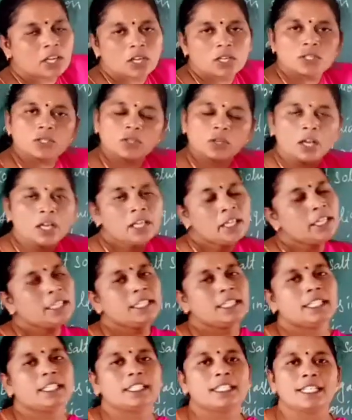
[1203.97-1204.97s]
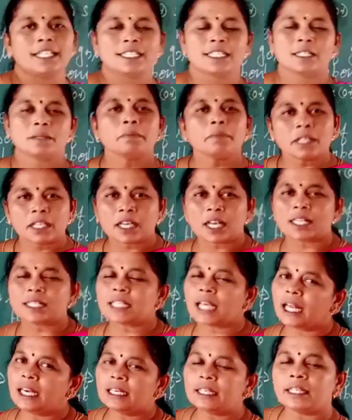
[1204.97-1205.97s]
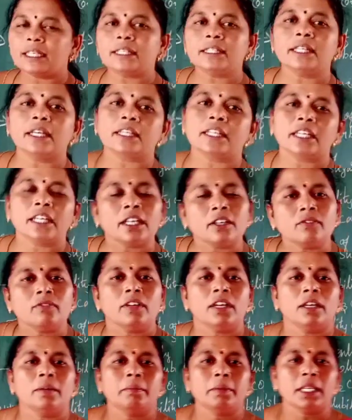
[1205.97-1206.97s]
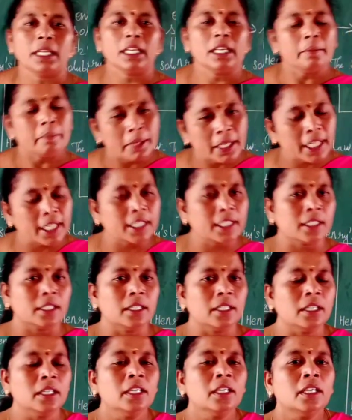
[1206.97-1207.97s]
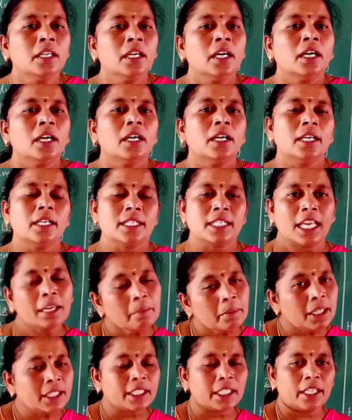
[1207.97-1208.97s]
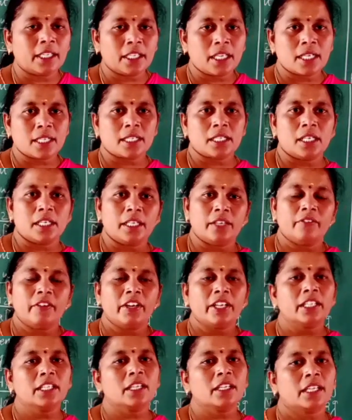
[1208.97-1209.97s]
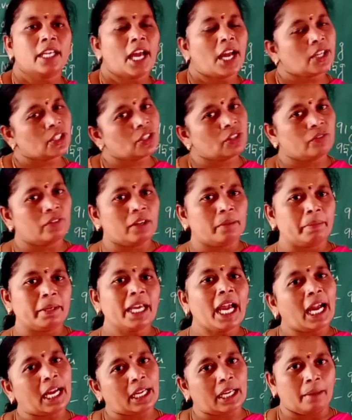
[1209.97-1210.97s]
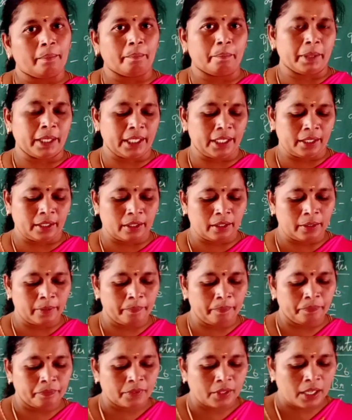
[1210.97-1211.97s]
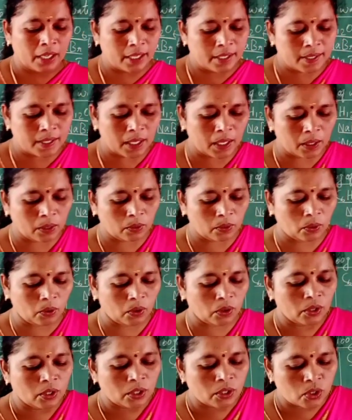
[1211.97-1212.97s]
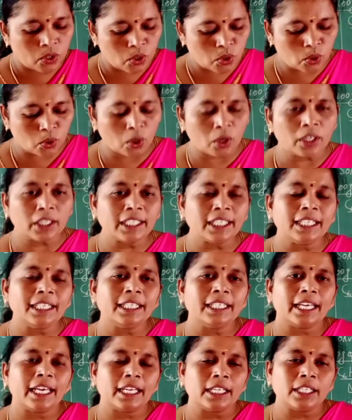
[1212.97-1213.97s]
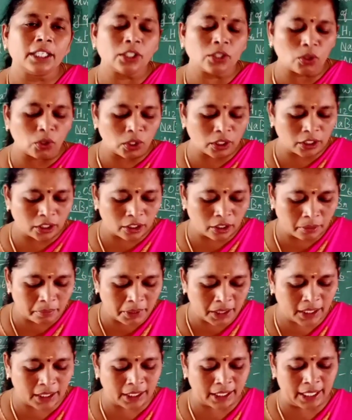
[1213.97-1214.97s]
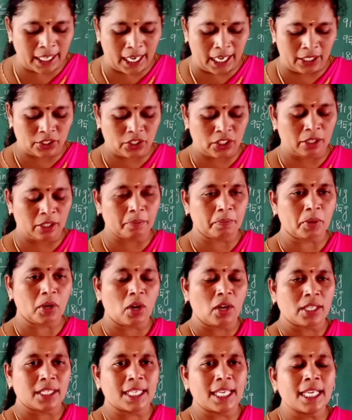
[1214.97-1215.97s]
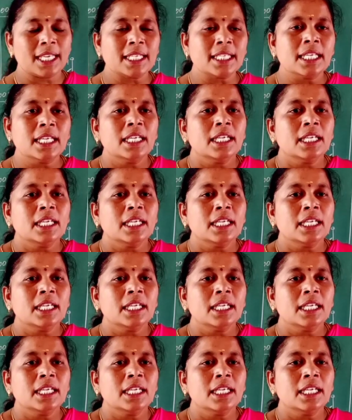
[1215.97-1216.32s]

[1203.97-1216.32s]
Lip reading: also increases because already the heat will be liberated simultaneously when the reaction will be accompanied. Yes or no? So in endothermic reaction process,